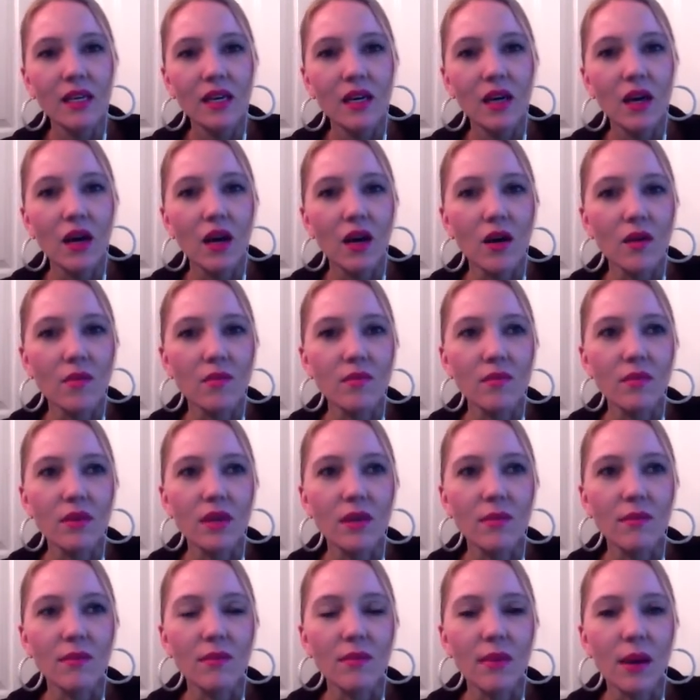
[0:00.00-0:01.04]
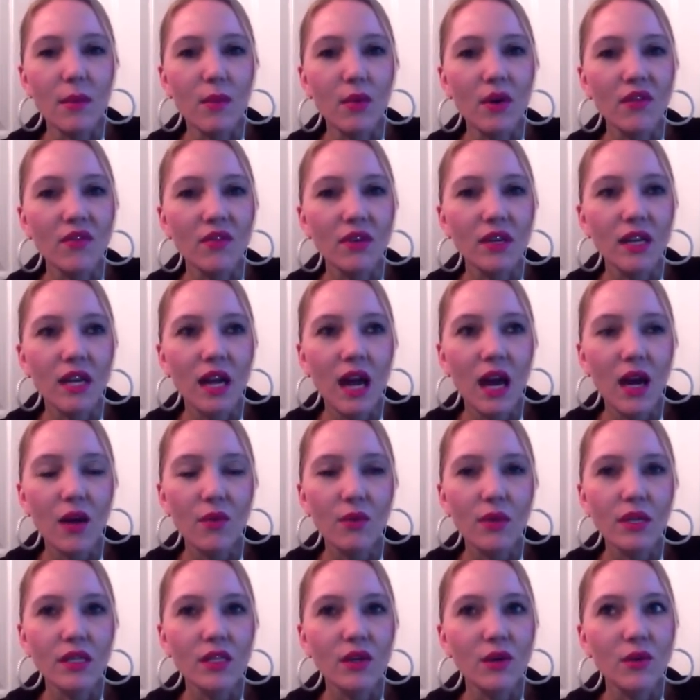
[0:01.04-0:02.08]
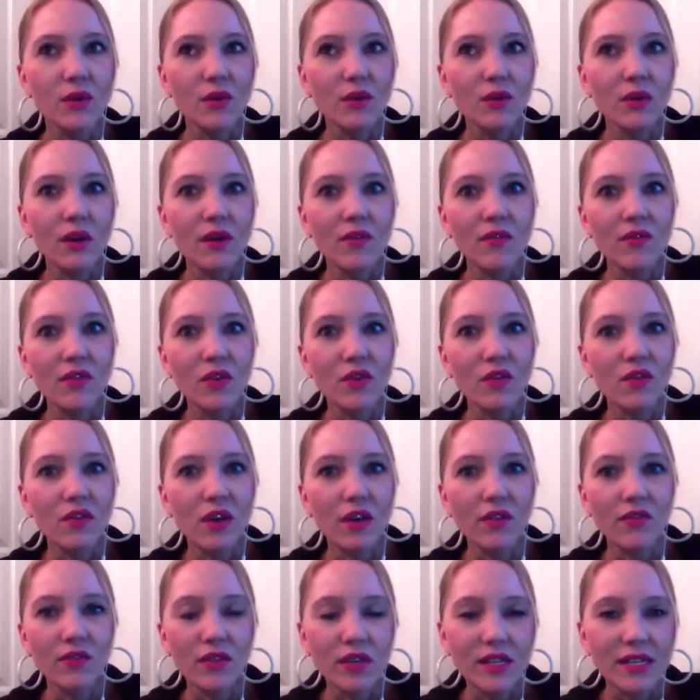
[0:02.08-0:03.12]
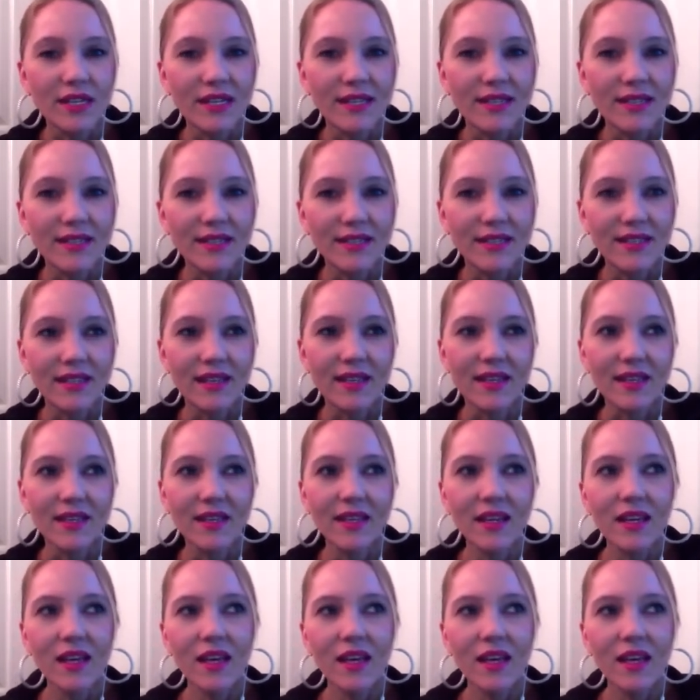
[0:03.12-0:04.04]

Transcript: And my boyfriend and I, we told a few of our friends, and